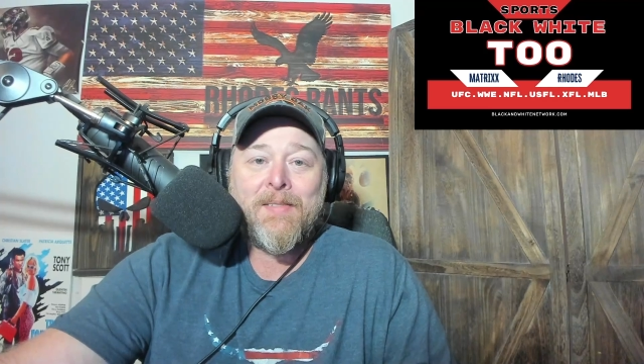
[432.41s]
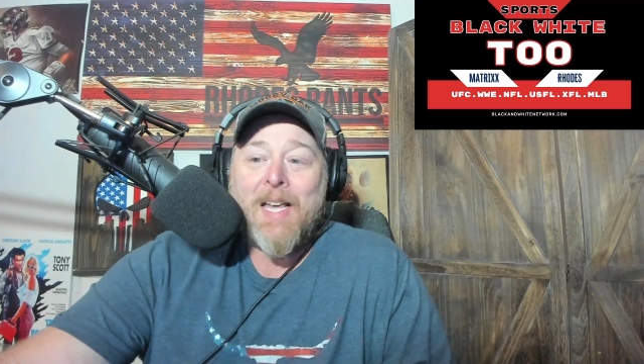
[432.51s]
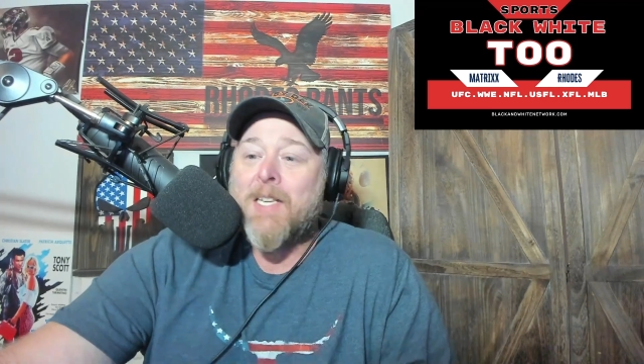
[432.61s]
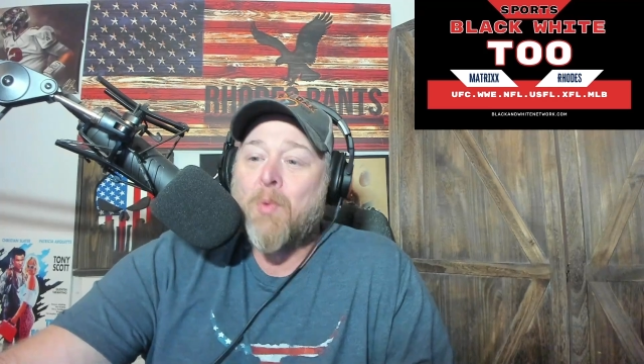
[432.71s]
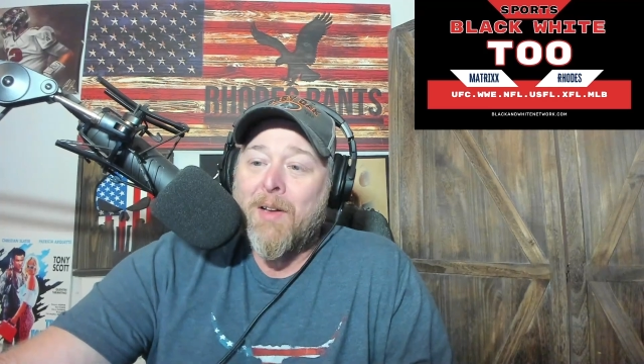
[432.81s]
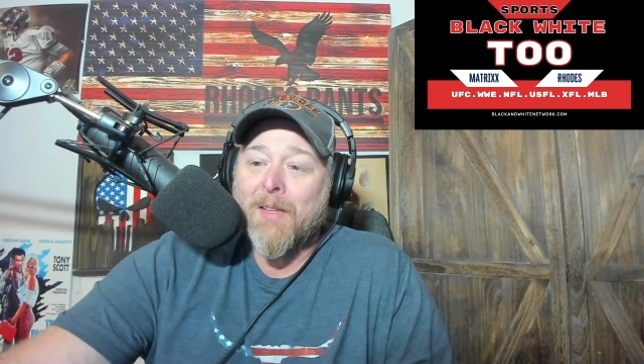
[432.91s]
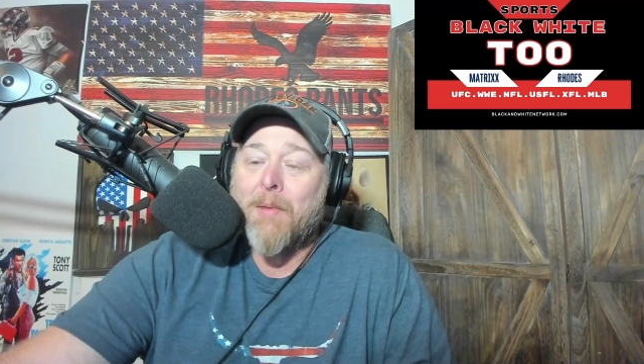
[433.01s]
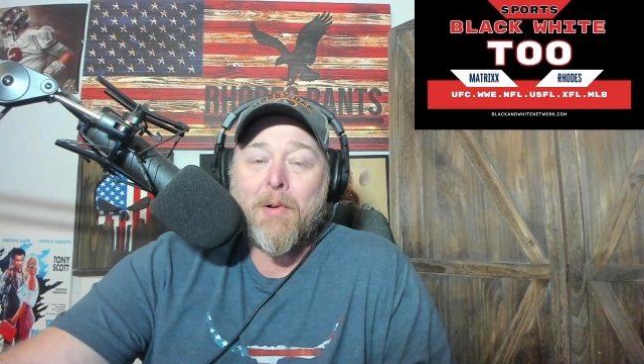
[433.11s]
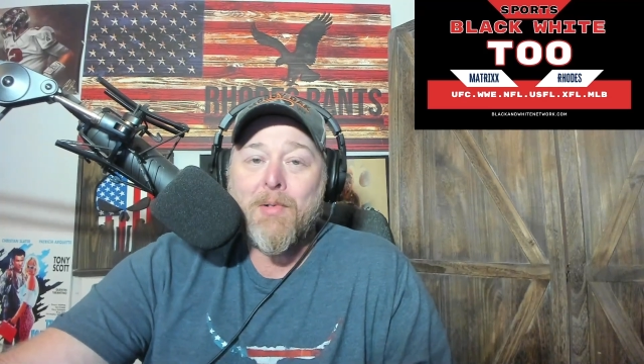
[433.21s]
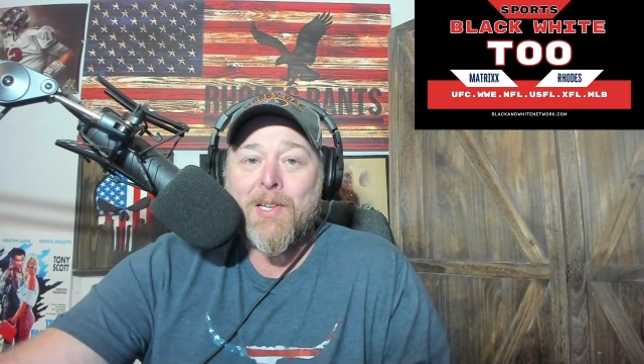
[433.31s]
That's what
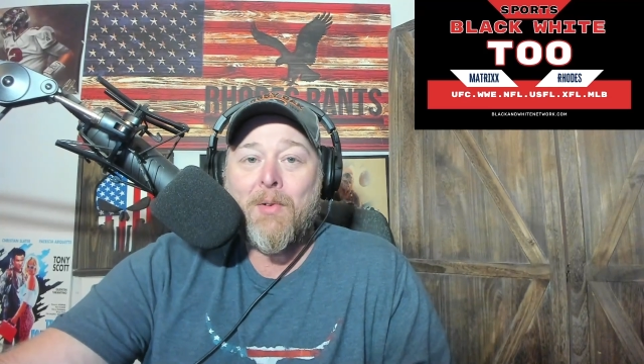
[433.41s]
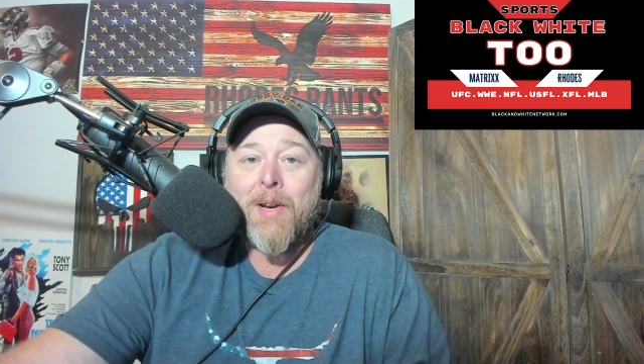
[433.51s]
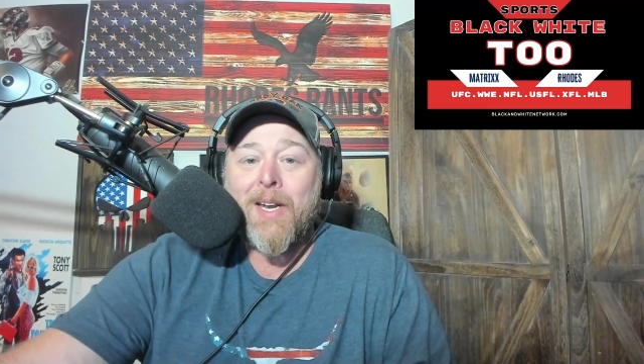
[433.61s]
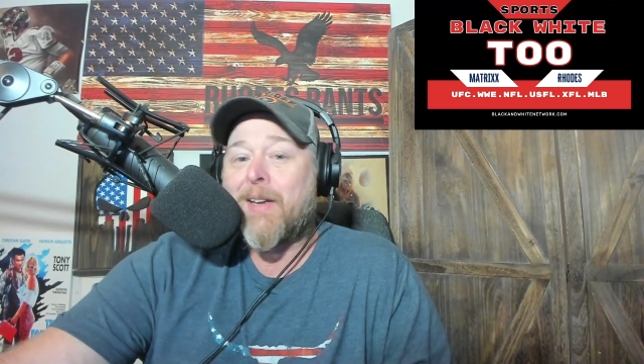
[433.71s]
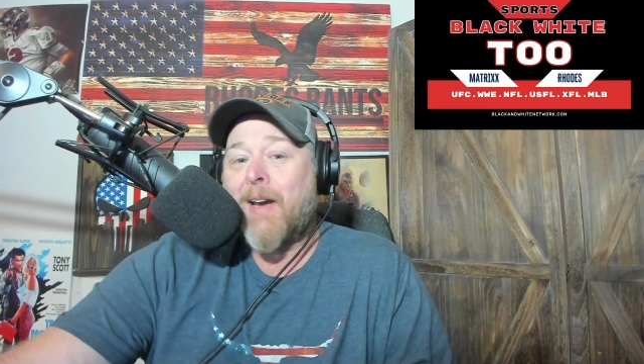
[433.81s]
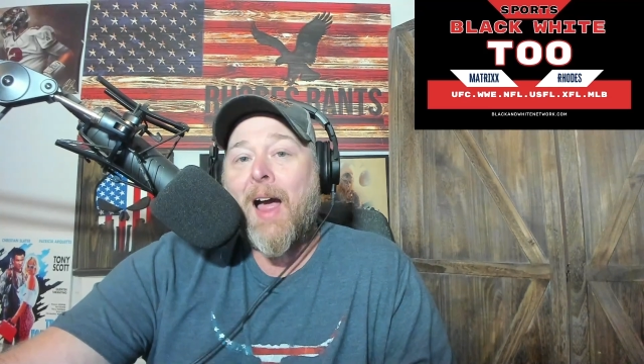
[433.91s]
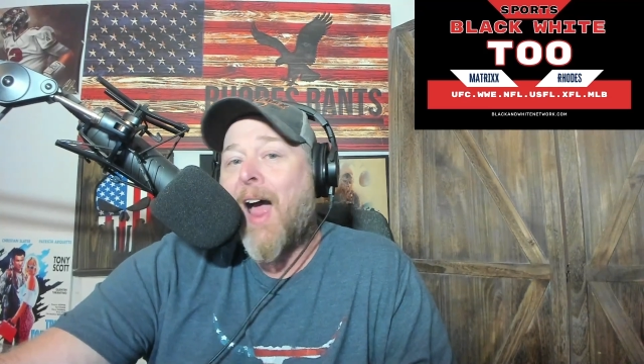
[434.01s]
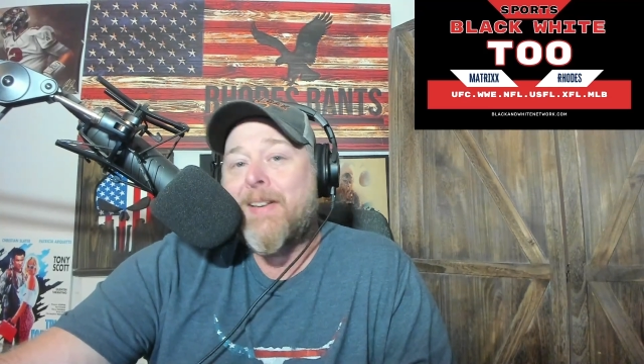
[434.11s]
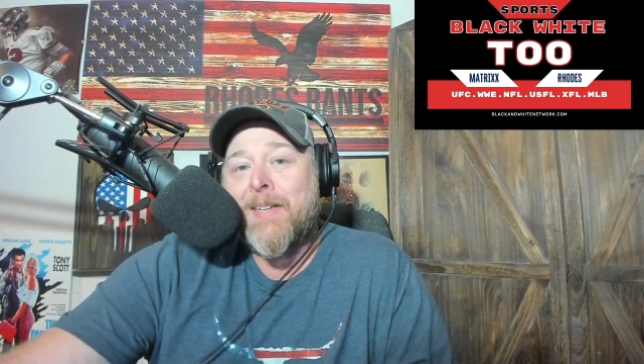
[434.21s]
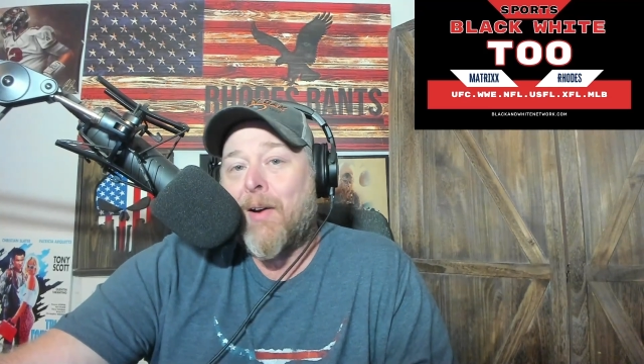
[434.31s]
liberals don't get.
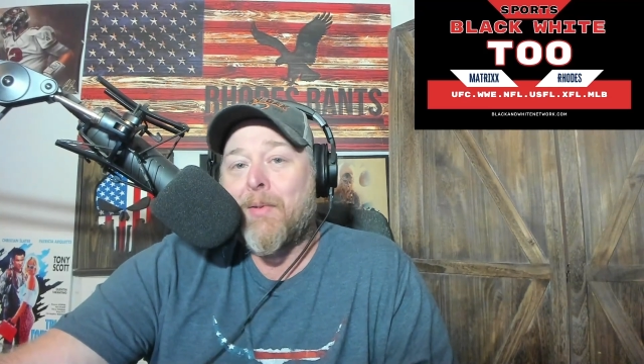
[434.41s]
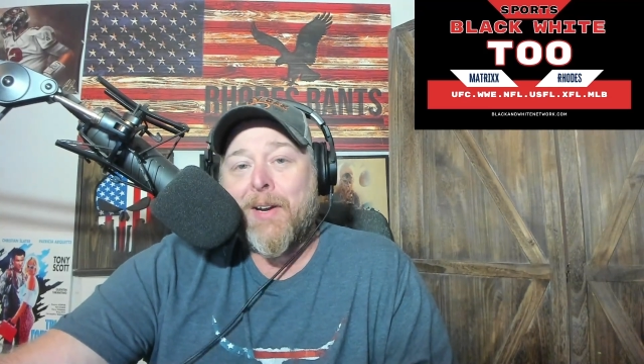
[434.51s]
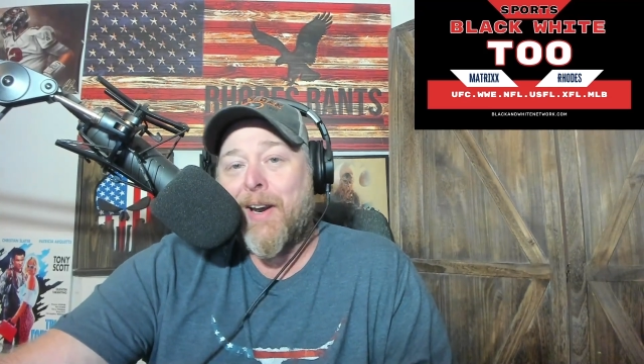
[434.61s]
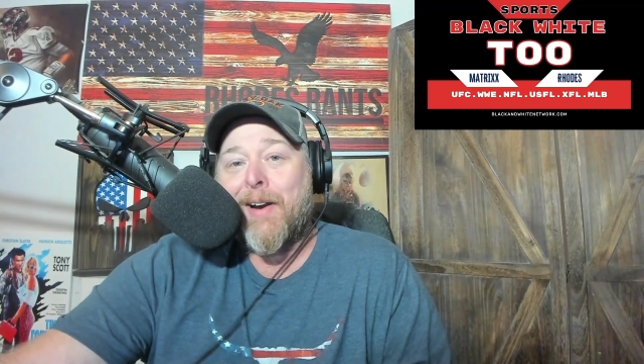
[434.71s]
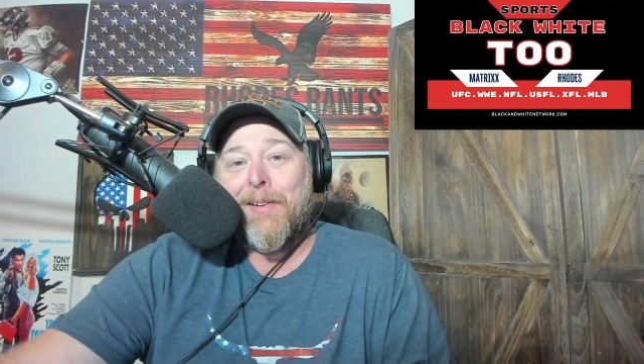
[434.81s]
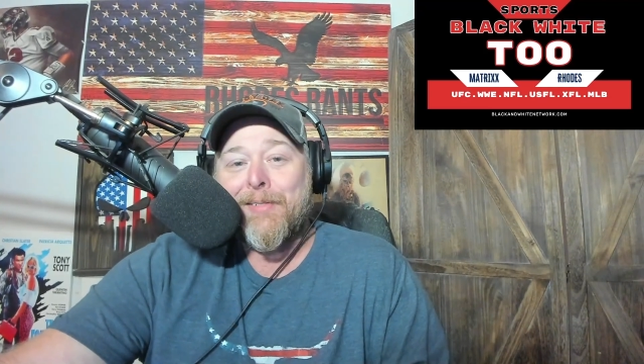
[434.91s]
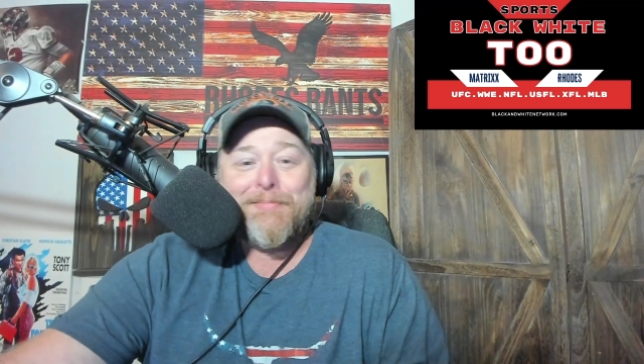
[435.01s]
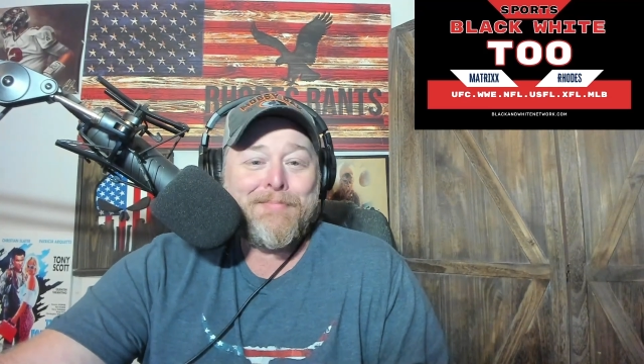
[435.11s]
I don't care.